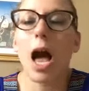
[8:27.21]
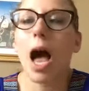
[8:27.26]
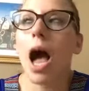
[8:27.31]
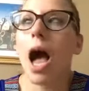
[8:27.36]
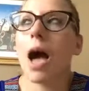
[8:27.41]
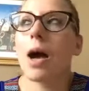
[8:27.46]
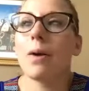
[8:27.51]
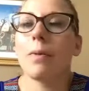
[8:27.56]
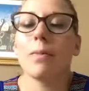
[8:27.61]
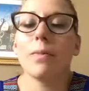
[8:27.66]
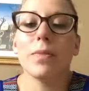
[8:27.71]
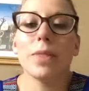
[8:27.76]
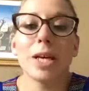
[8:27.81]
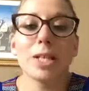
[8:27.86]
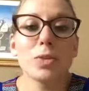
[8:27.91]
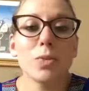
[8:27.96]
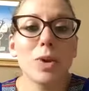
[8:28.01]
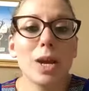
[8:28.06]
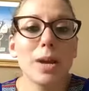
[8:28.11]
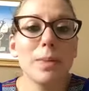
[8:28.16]

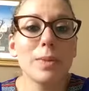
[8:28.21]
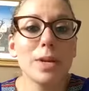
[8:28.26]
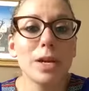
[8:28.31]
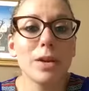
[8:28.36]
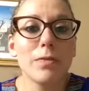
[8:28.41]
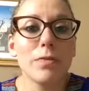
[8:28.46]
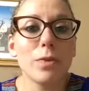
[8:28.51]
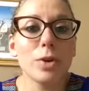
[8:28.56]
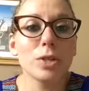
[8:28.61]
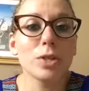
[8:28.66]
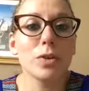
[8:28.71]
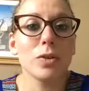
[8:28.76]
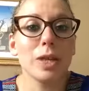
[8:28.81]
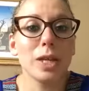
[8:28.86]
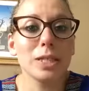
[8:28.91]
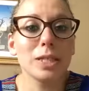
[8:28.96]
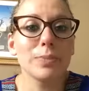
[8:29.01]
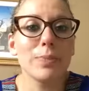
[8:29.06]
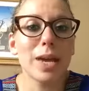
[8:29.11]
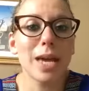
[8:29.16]
That's what I'm here for. So
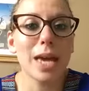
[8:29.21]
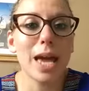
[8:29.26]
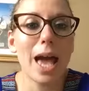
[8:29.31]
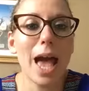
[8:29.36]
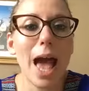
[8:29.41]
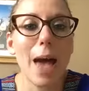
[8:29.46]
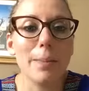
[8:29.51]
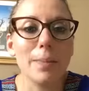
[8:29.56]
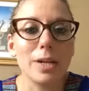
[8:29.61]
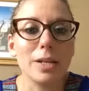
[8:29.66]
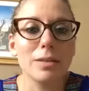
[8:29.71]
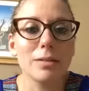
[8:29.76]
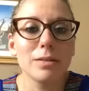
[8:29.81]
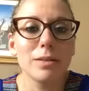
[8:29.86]
let's make it happen.